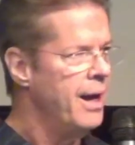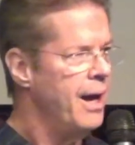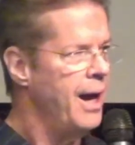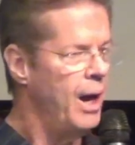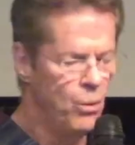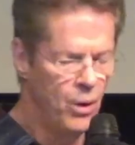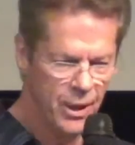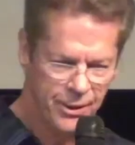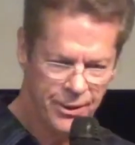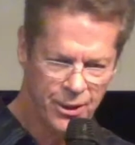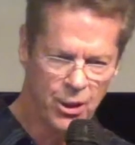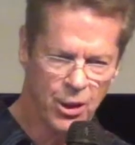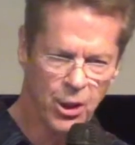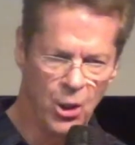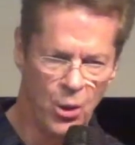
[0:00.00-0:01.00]
I want to
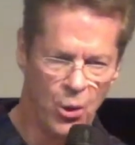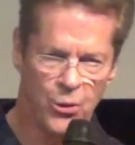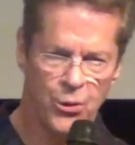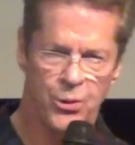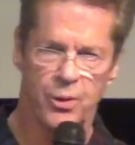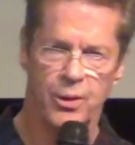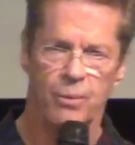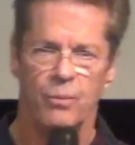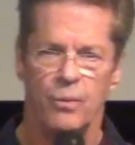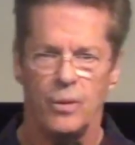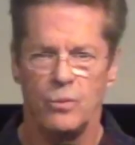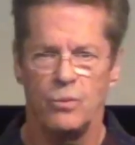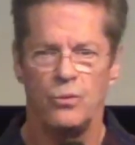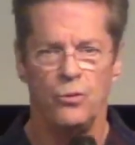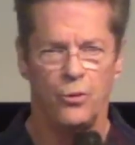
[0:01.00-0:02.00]
close
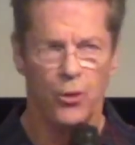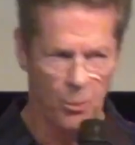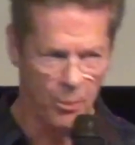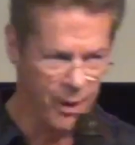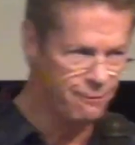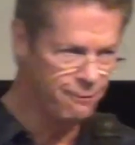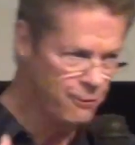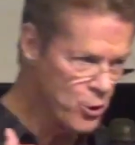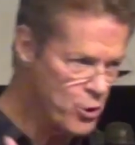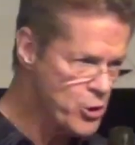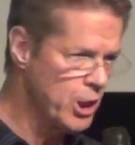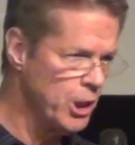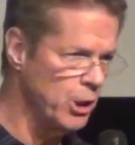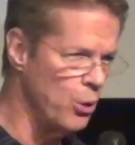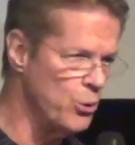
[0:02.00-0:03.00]
for my
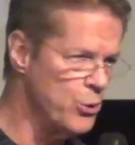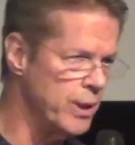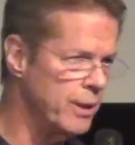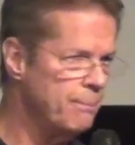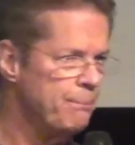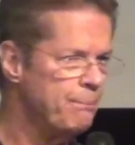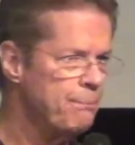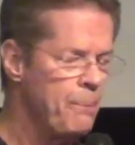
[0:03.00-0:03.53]
first closing.